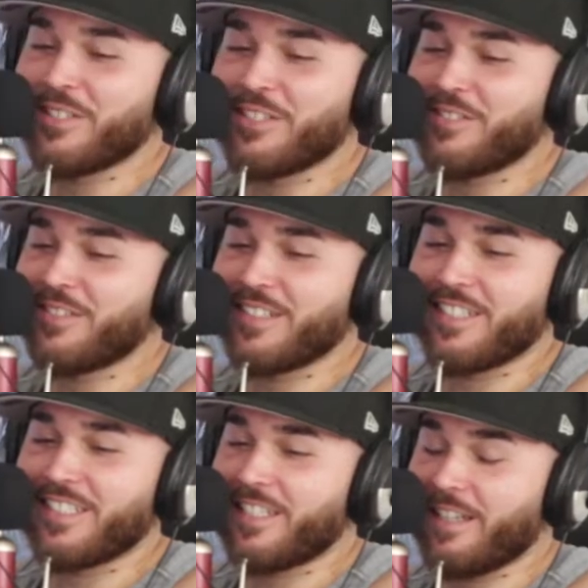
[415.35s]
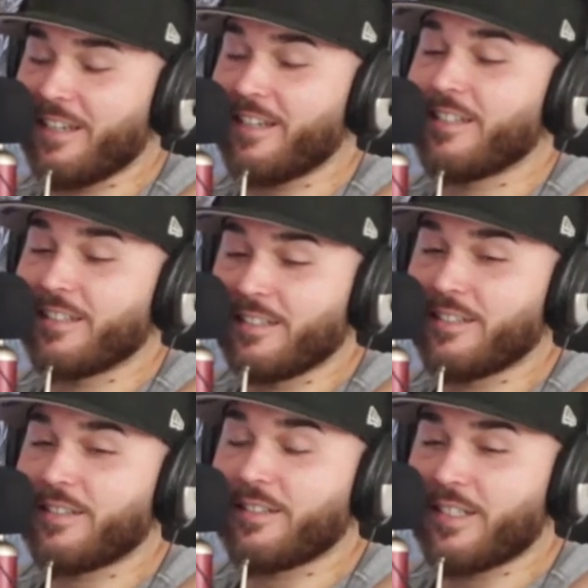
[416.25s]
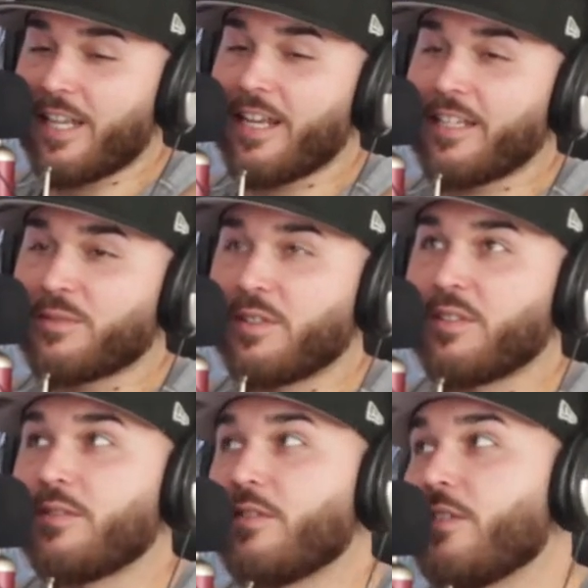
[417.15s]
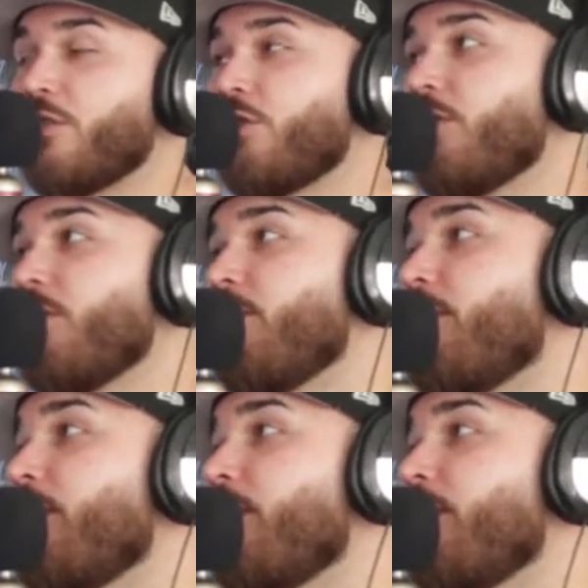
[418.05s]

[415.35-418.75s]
bro. Straight up. Yeah. Dead ass, bro. That's true.